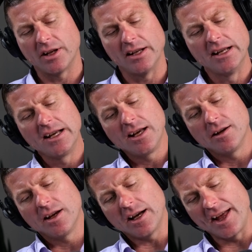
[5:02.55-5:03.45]
But
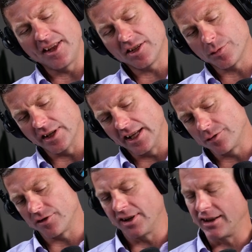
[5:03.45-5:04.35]
I think it's really
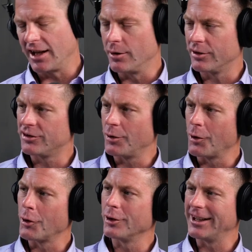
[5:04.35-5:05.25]
interesting that you were
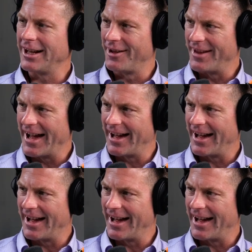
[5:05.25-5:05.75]
so early on